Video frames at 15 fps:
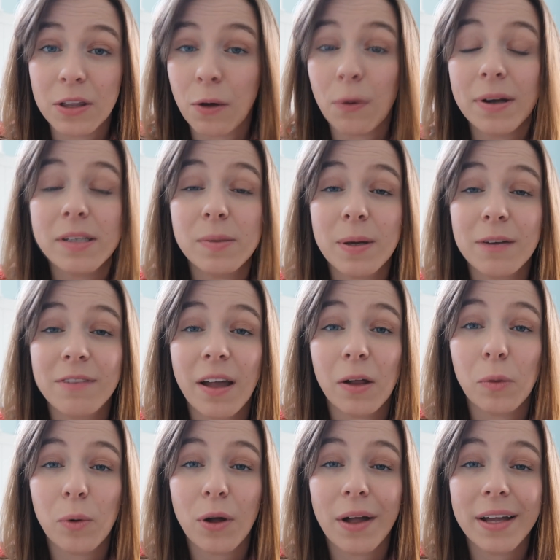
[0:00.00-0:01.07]
going to be
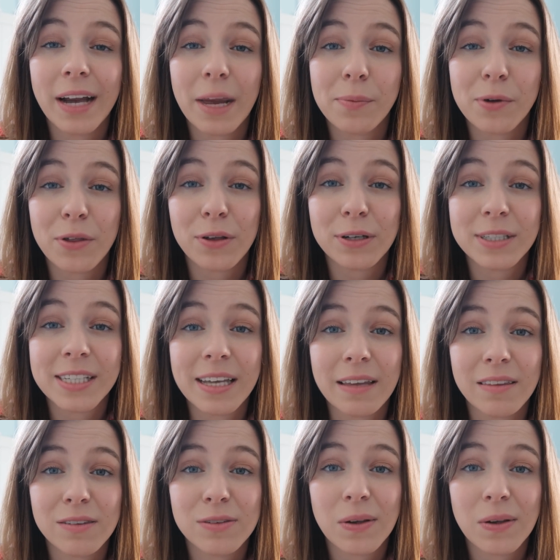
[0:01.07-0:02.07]
available on April 13th.